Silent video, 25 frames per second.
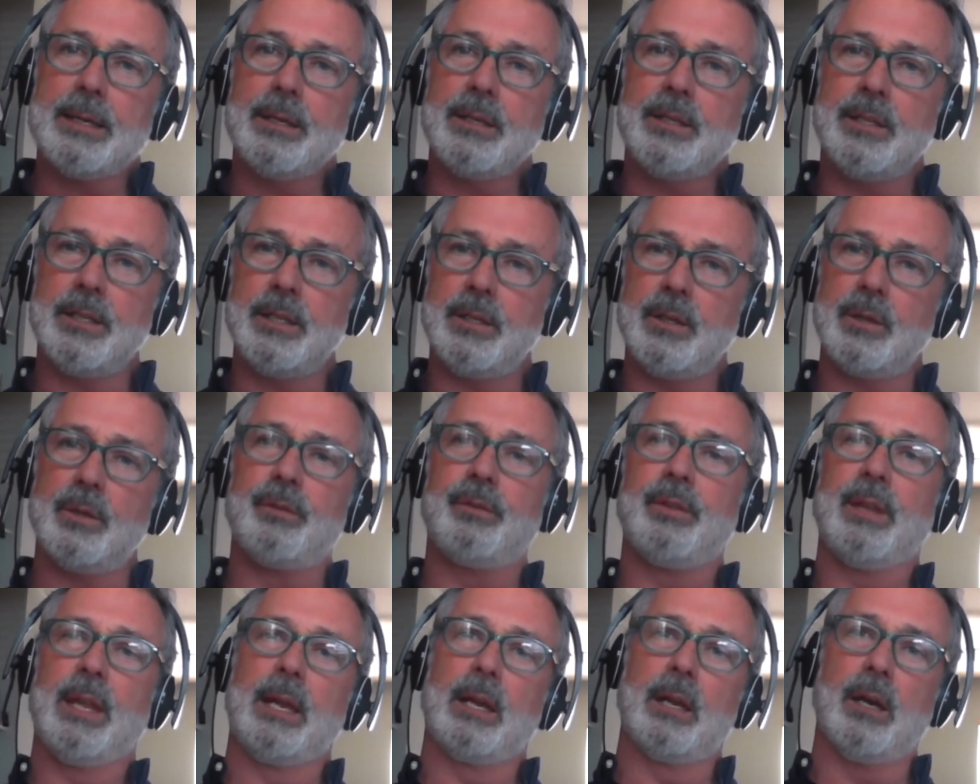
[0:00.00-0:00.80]
do you
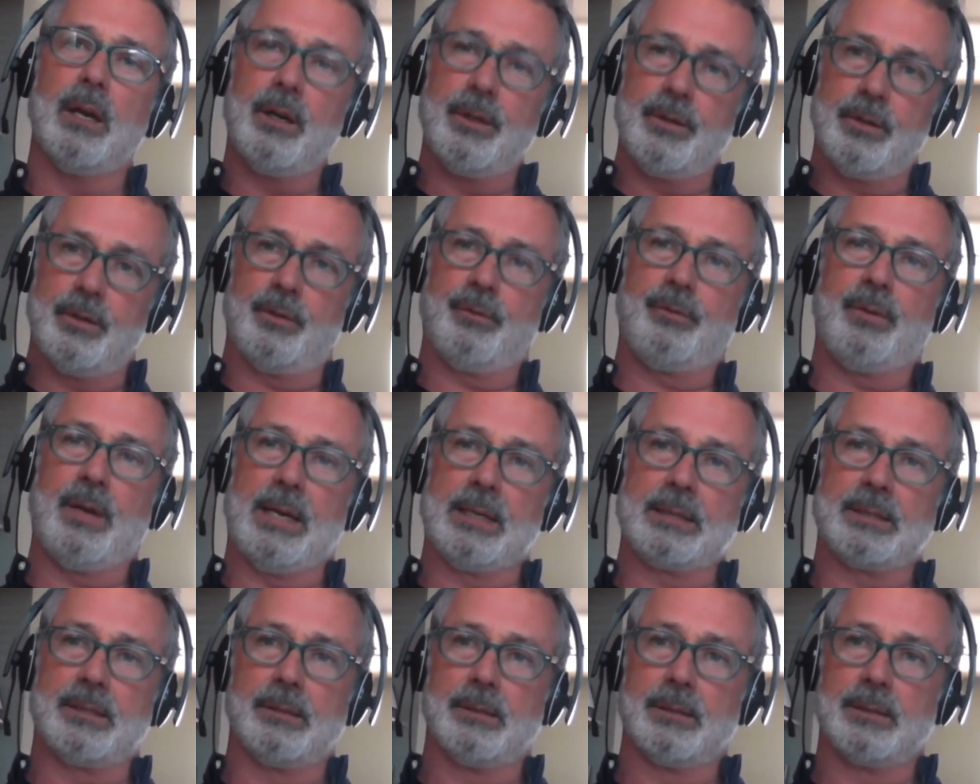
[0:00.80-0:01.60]
think other
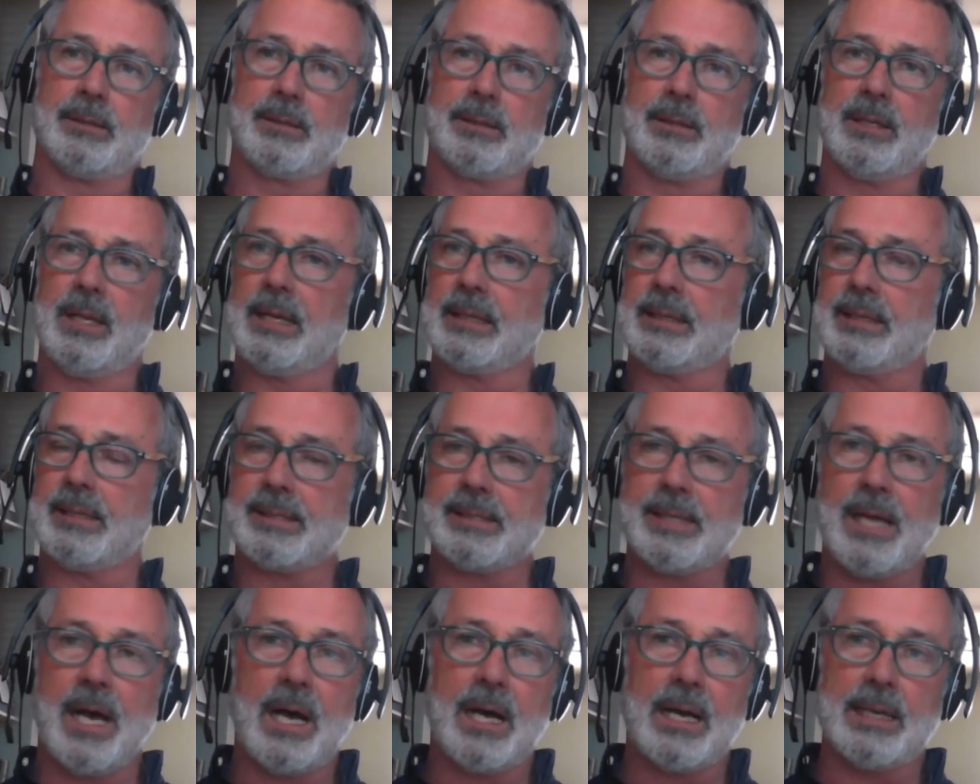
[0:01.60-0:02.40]
factors like the
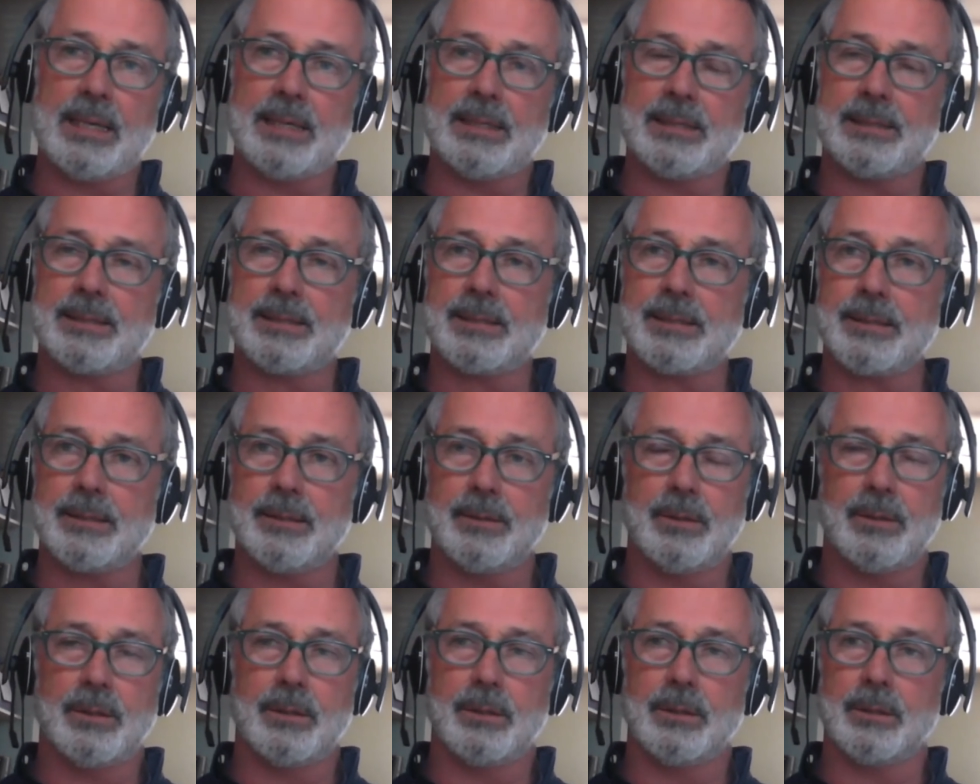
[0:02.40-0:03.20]
size
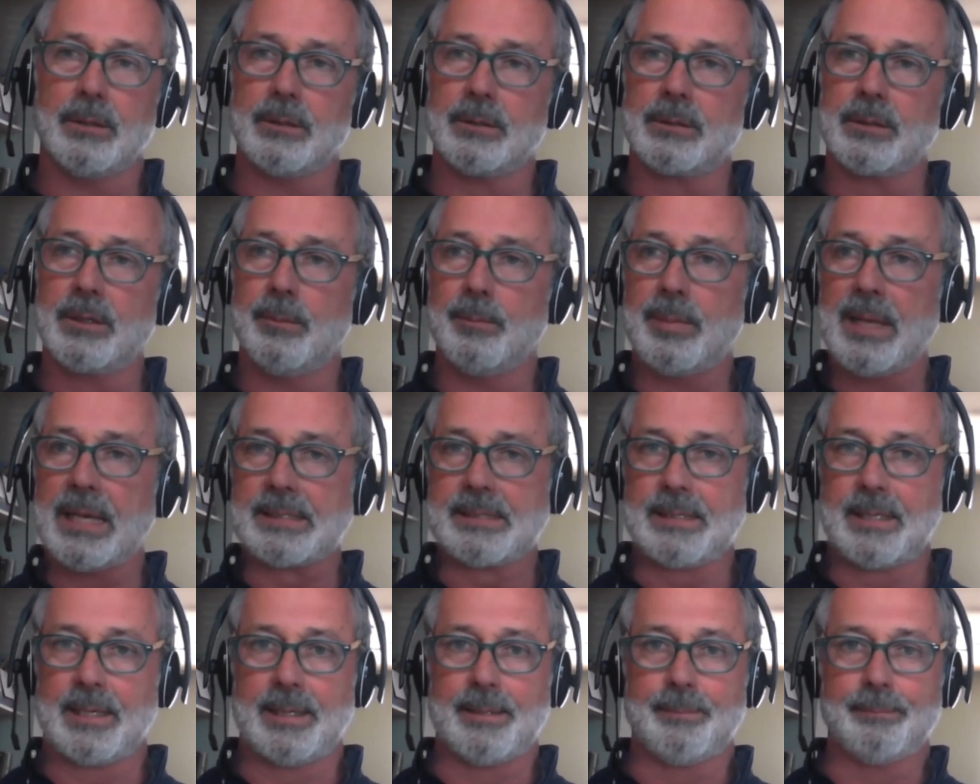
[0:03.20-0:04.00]
or
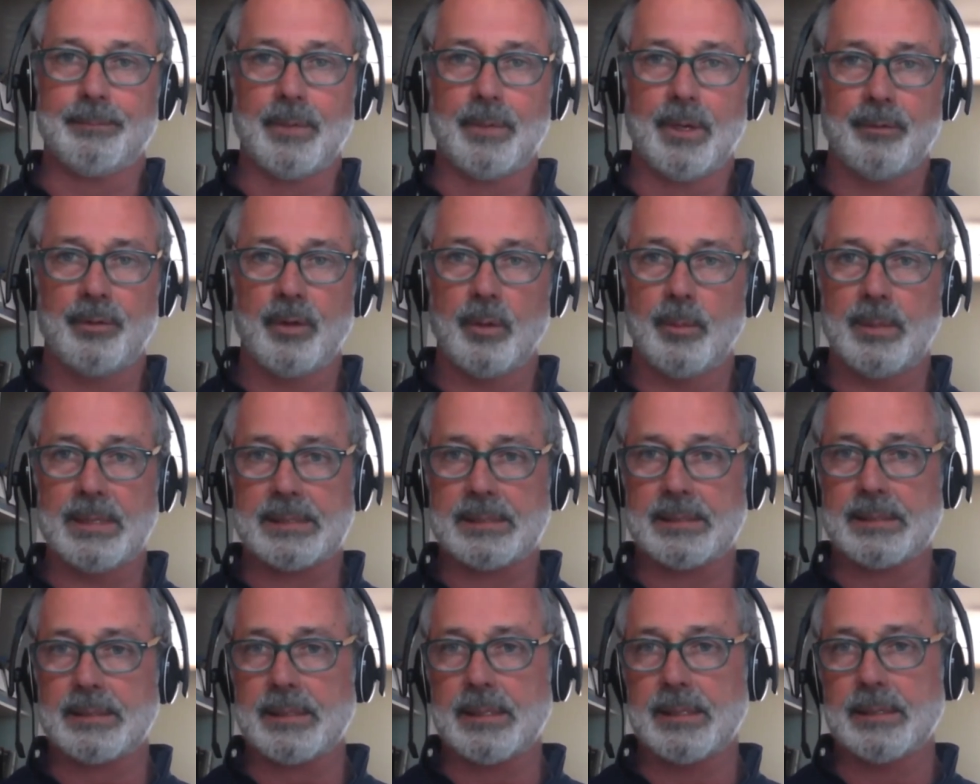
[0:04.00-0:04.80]
complexity of the
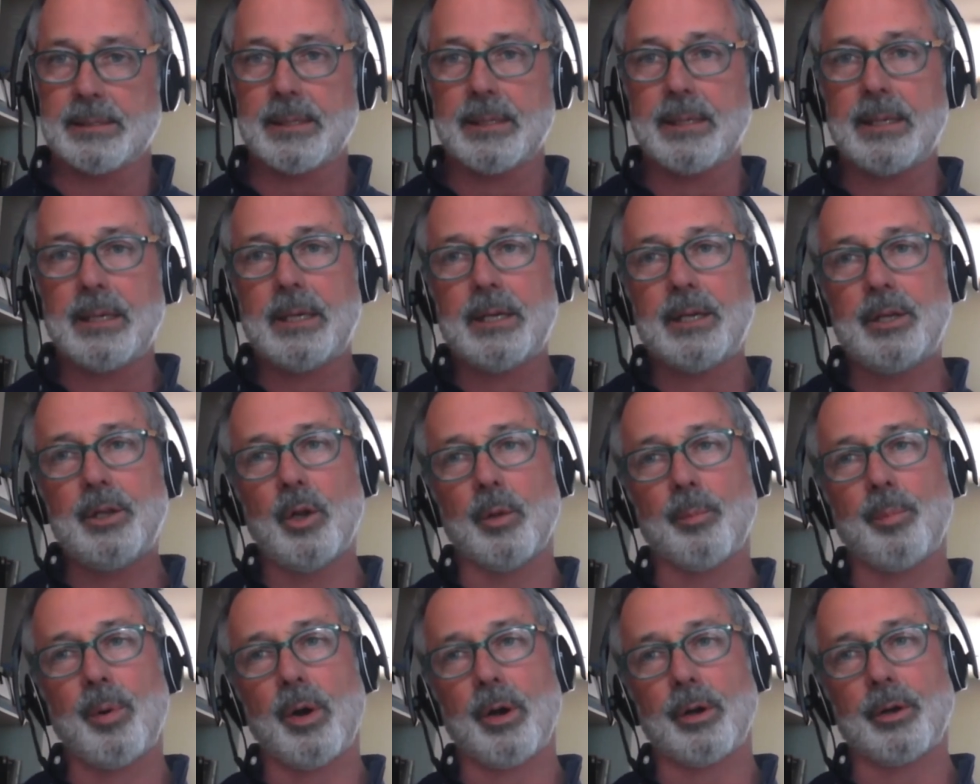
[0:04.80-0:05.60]
businesses you're
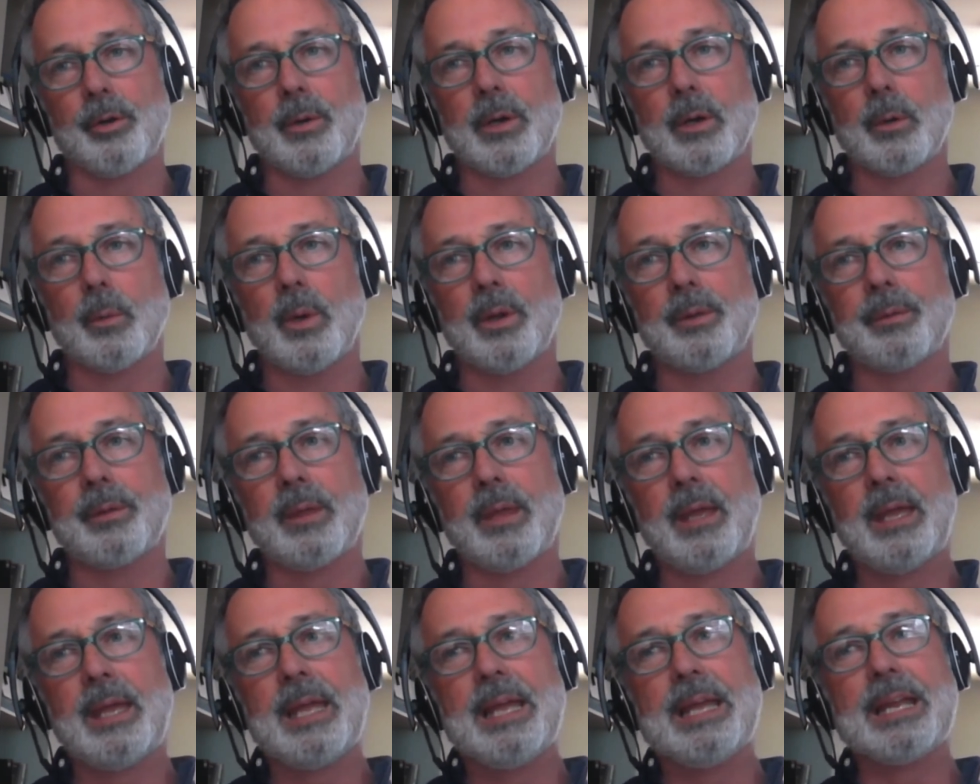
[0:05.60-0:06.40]
partnering with
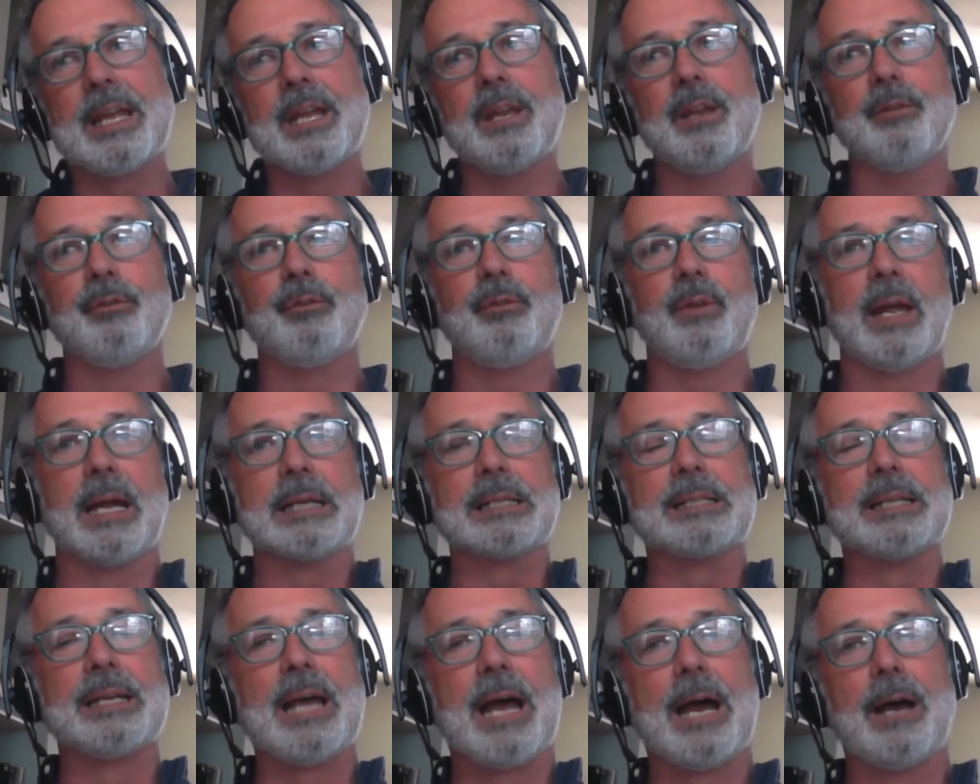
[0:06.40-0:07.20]
can
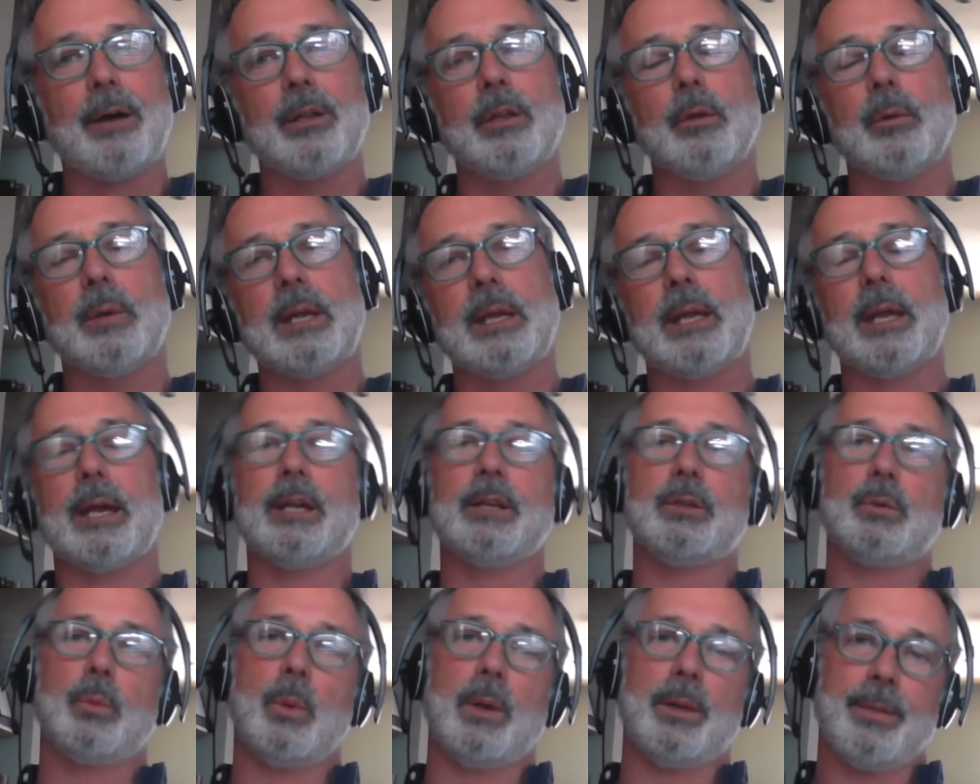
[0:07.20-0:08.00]
affect how you
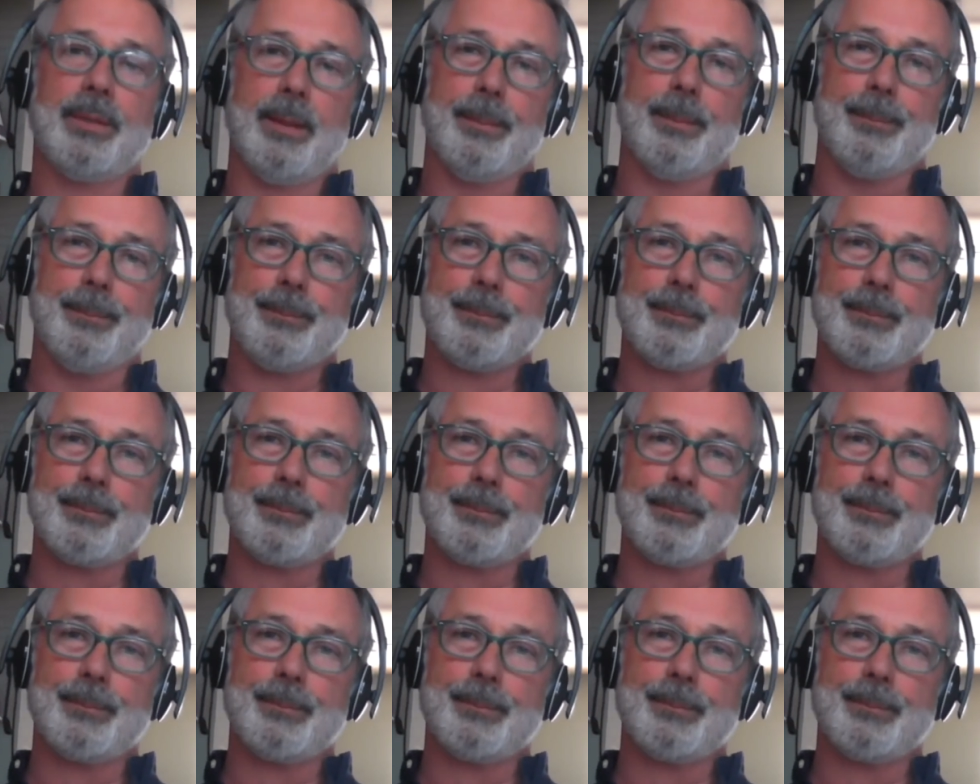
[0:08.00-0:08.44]
engage with them?